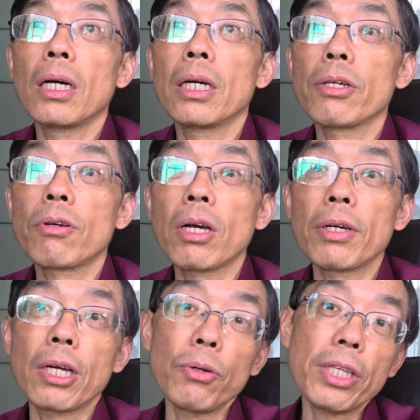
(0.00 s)
you can
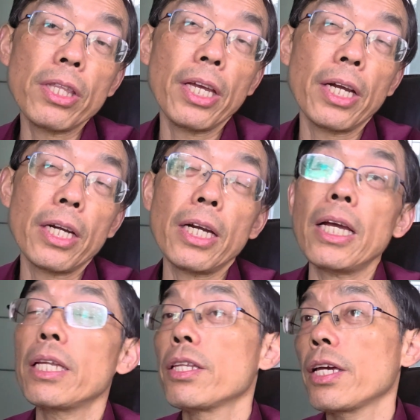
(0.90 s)
go in there
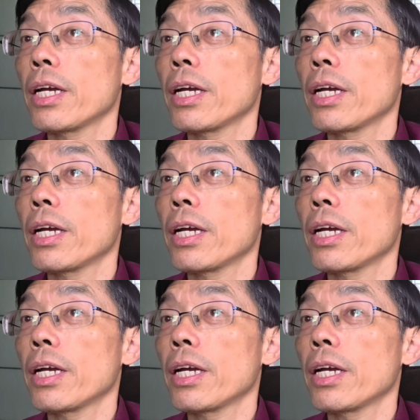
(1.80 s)
and